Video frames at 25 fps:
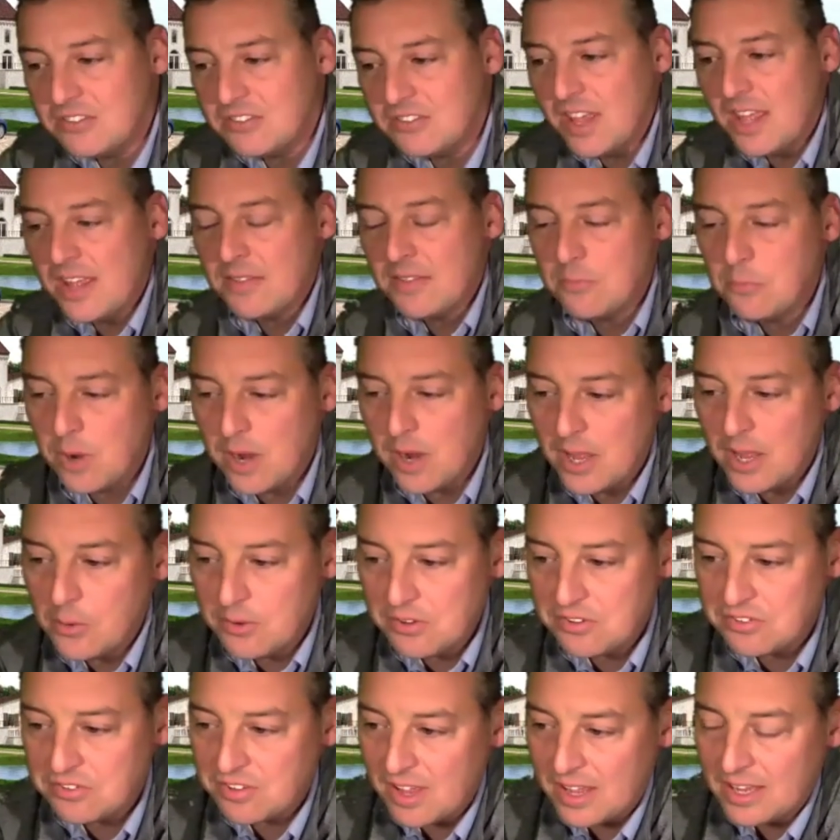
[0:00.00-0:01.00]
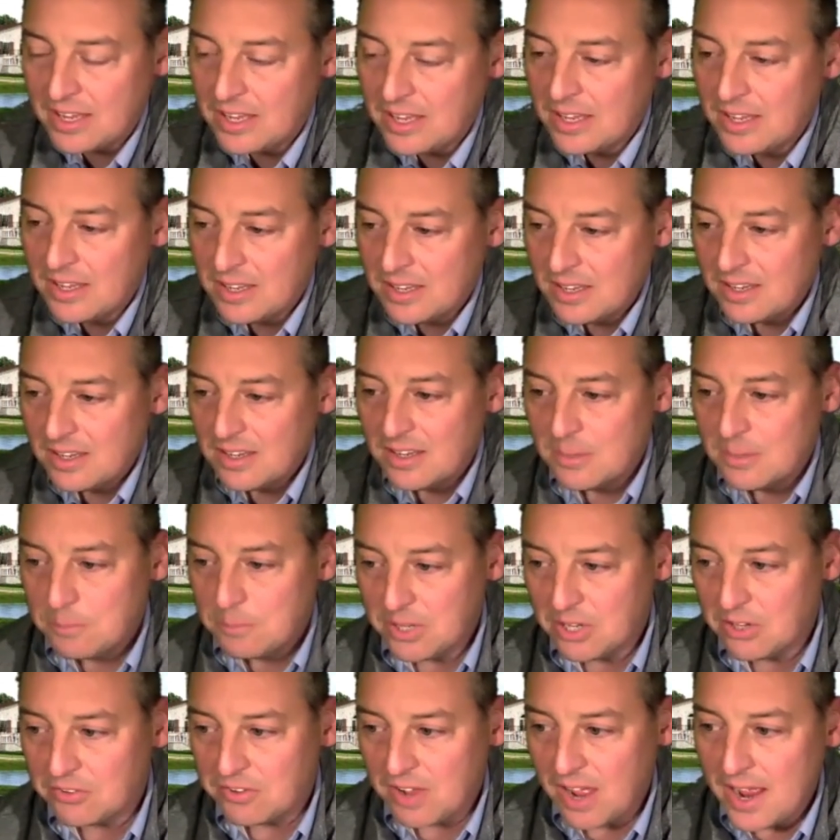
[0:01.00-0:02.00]
And what I always say,
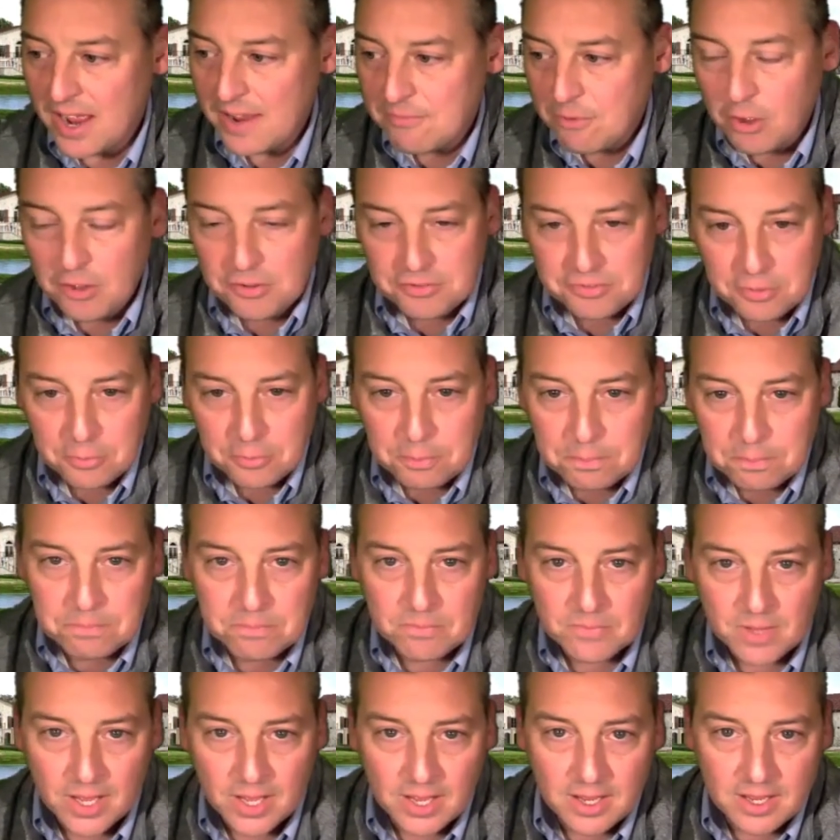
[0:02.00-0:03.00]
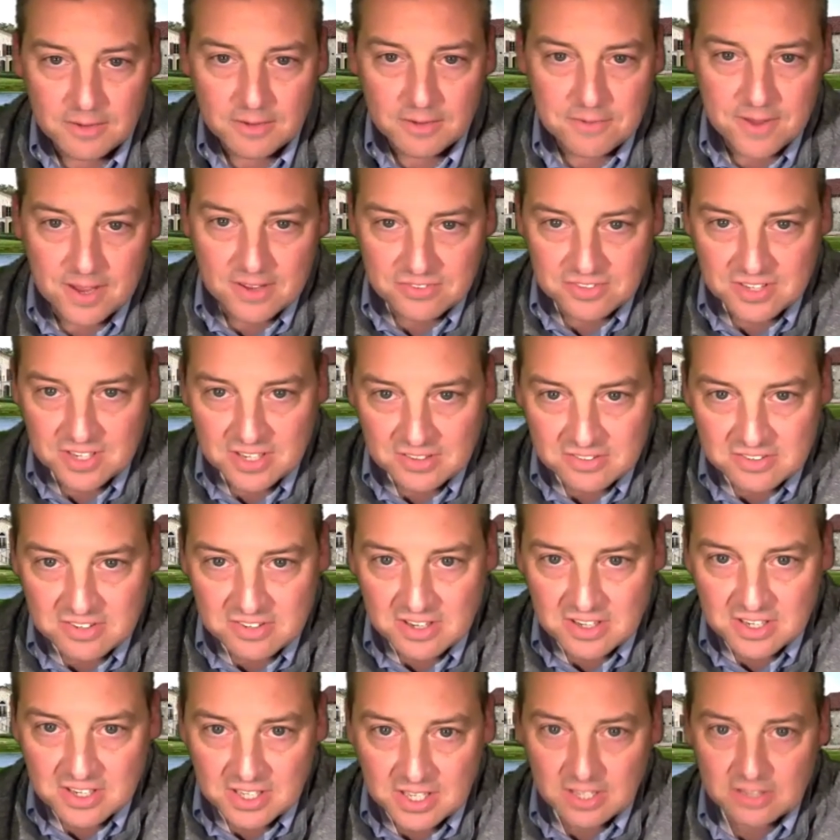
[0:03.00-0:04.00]
because I've also invested in
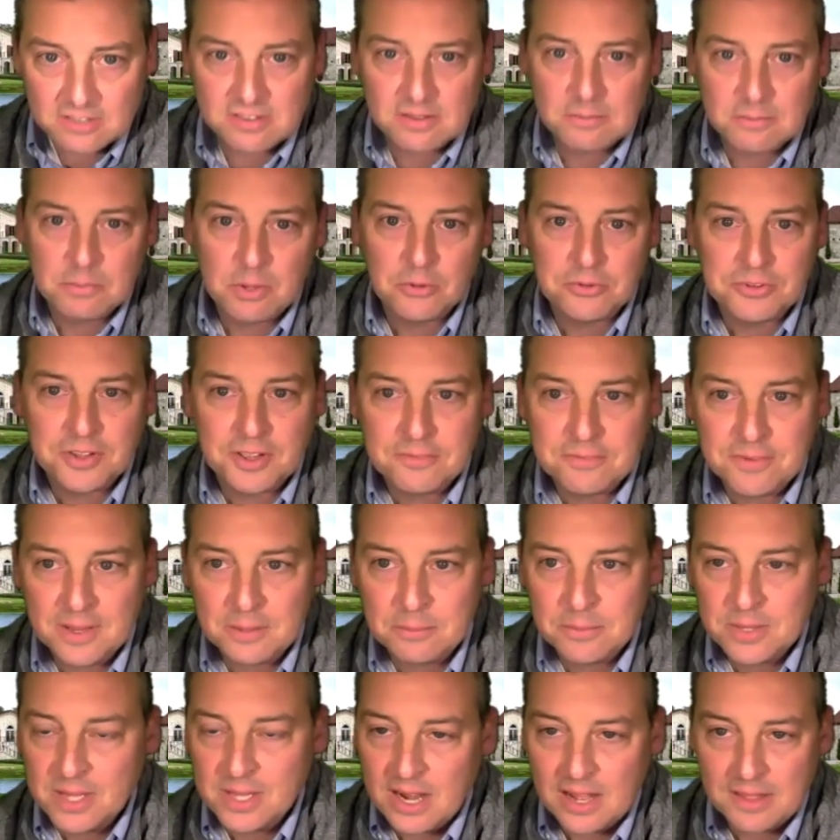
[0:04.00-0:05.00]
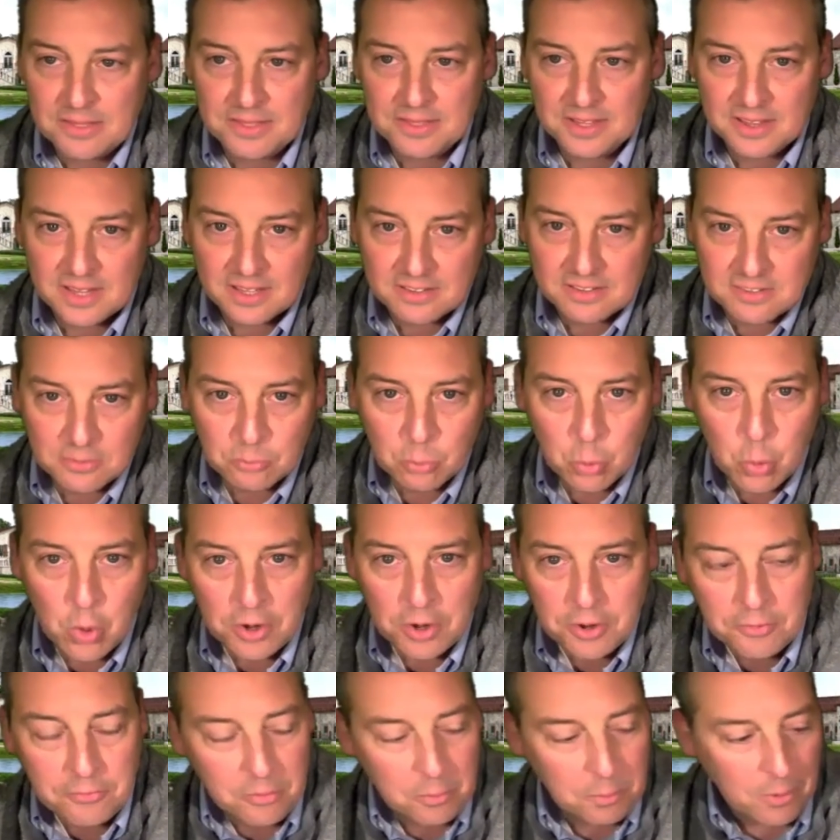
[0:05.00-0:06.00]
syndicates in multifamily, and I think that's a
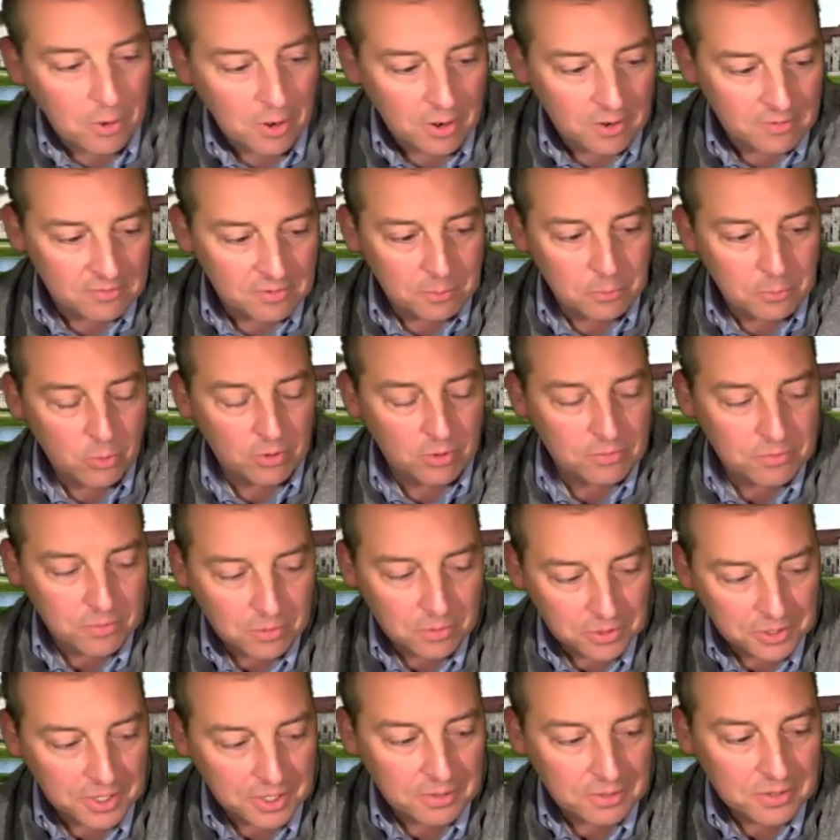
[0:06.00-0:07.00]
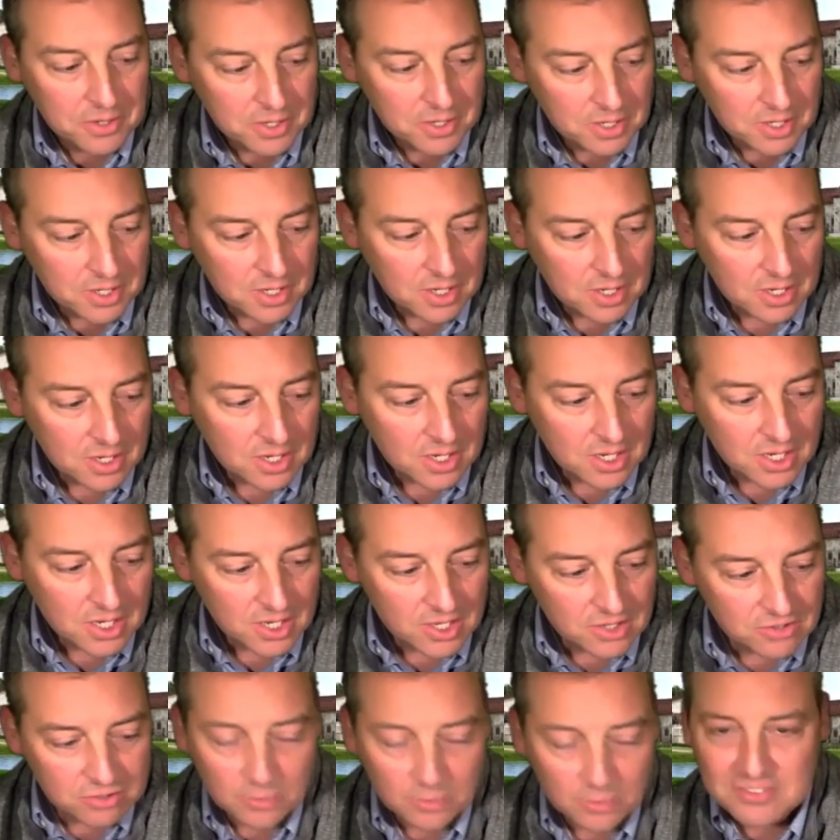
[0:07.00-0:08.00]
wonderful part of a portfolio.
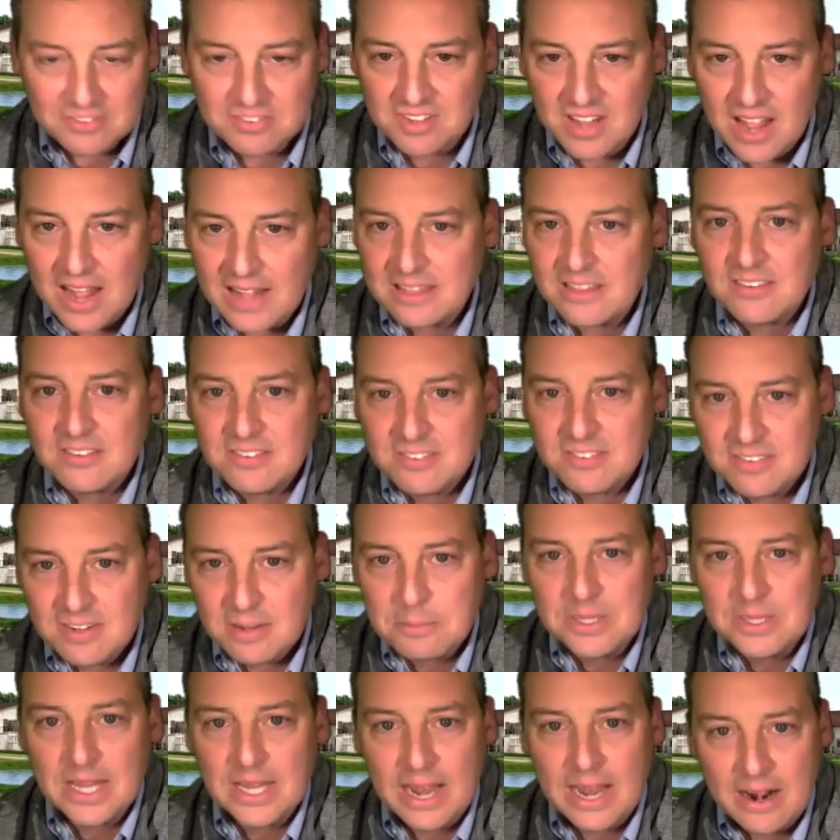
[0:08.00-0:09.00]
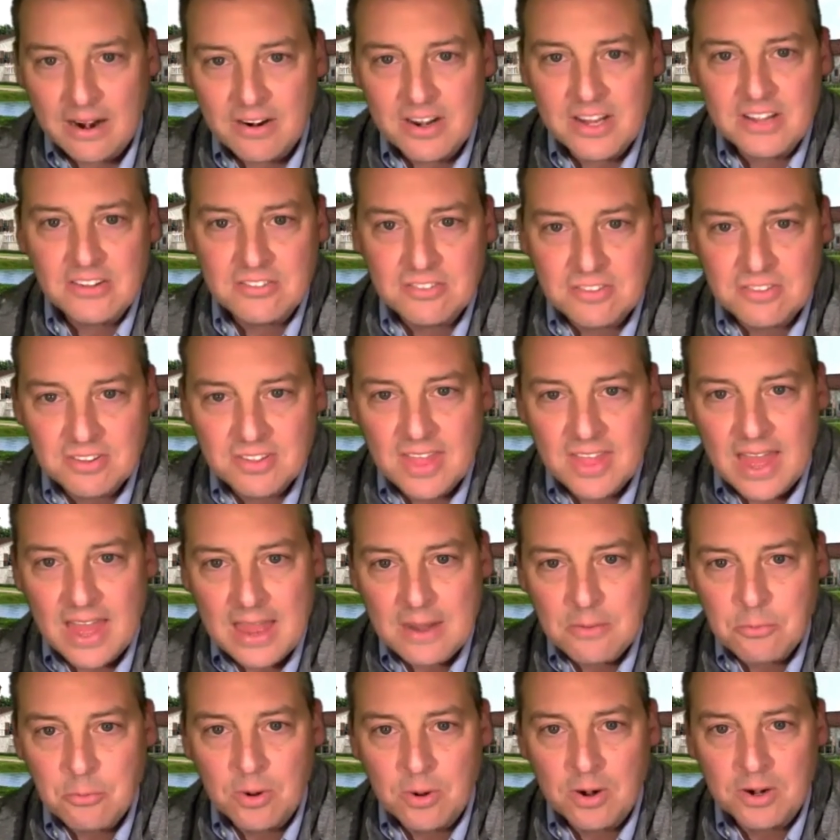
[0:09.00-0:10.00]
So it's got the similarities to
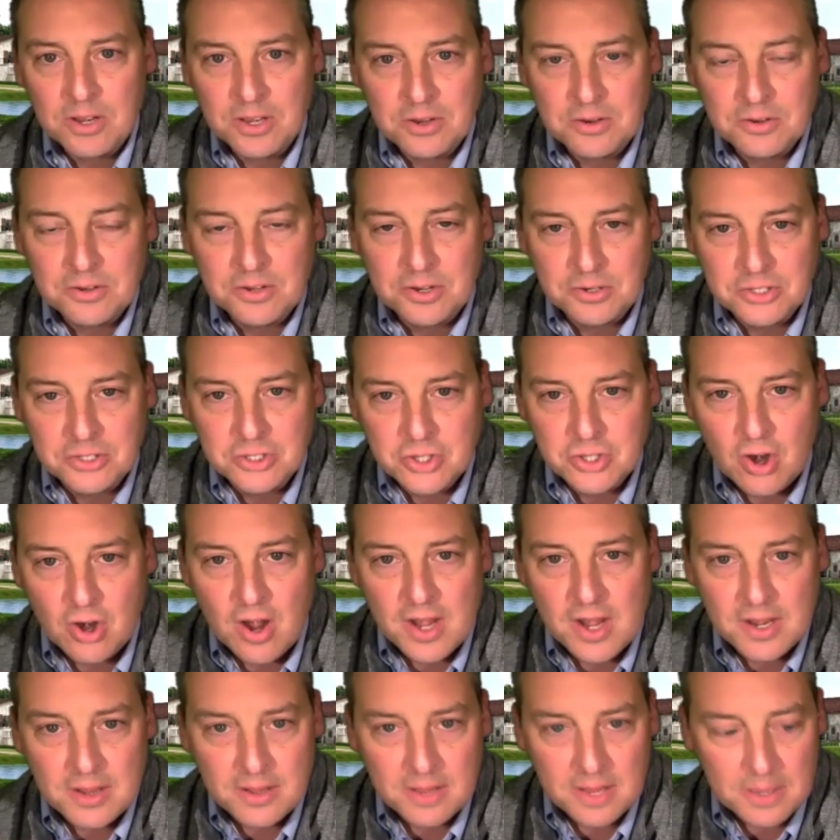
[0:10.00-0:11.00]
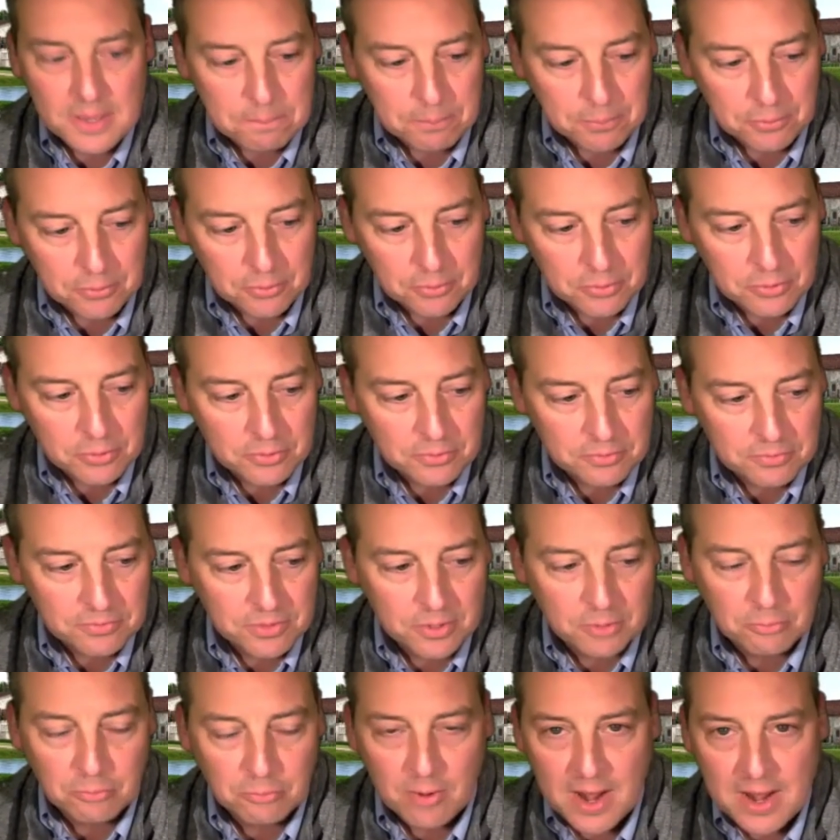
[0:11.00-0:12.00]
that, where you're trying to improve
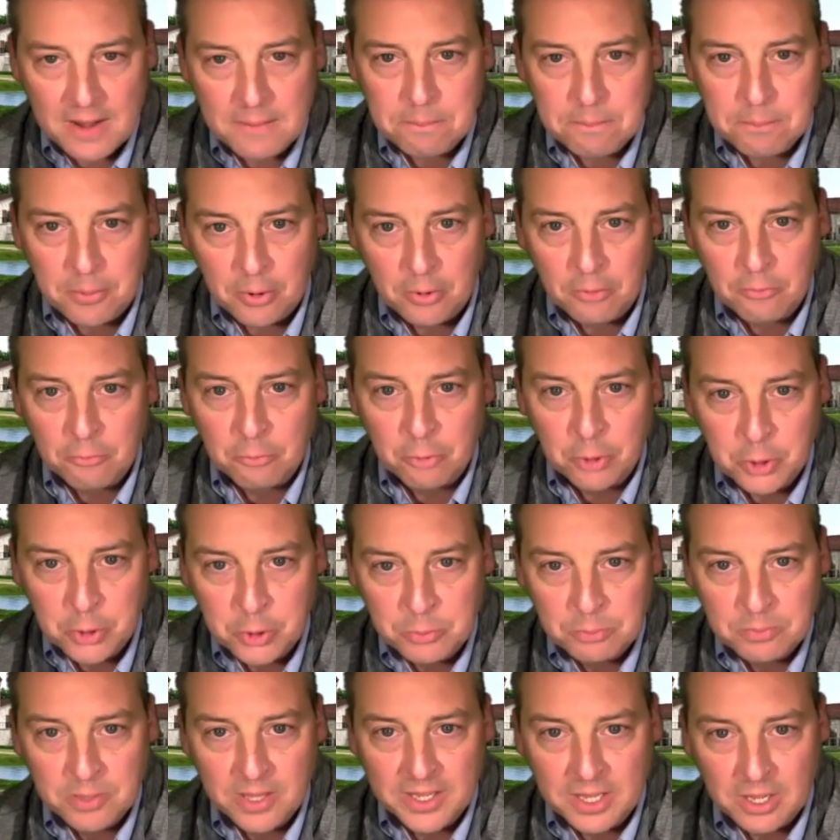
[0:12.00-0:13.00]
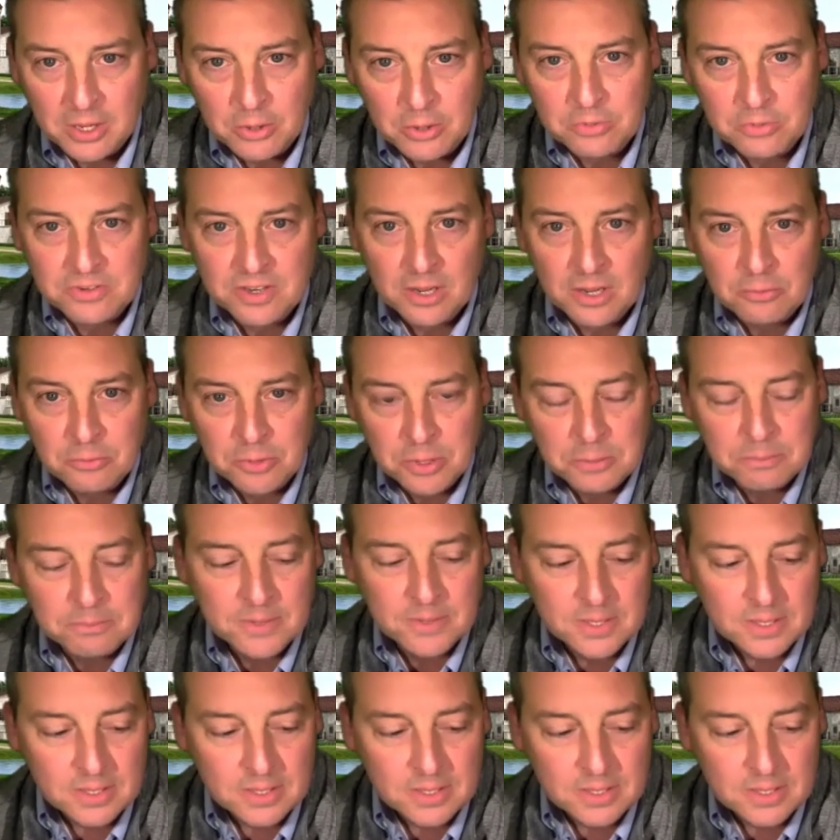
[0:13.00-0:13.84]
the rent per room, like a hotel room.